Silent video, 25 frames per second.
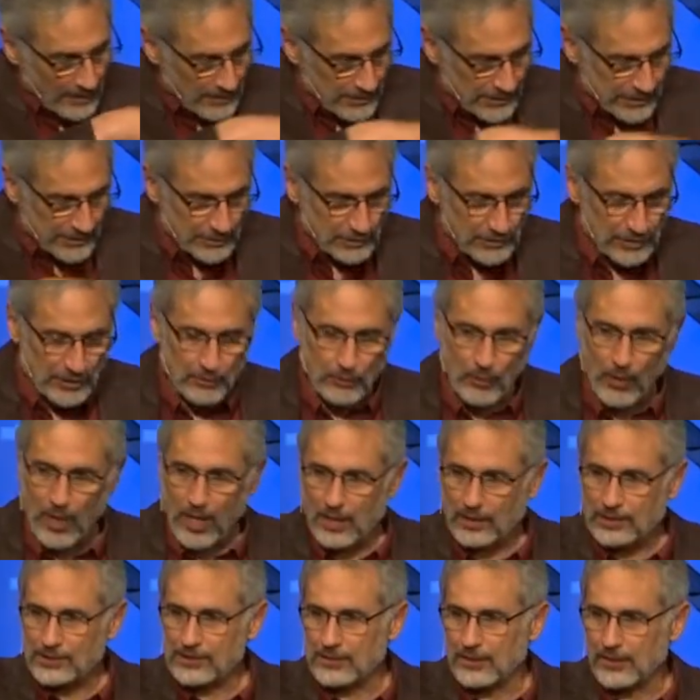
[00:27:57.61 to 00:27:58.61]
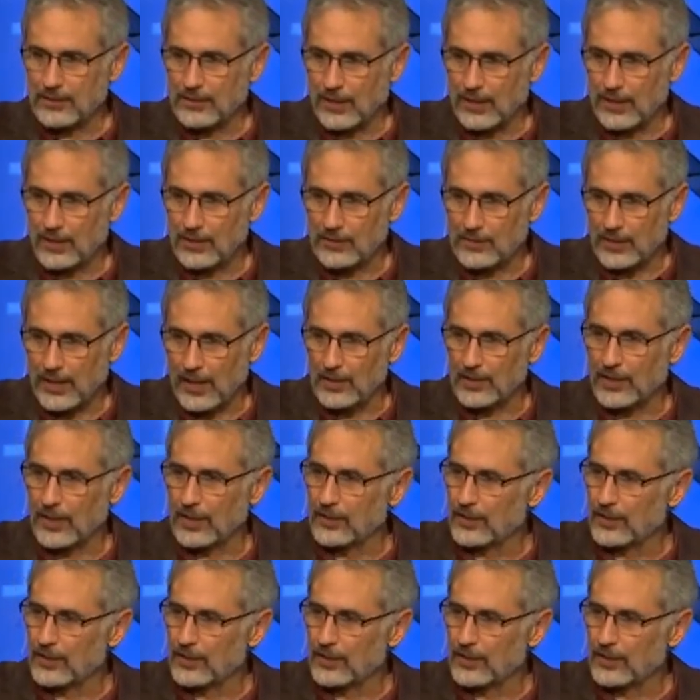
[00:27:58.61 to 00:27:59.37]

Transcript: So she walks the dog around.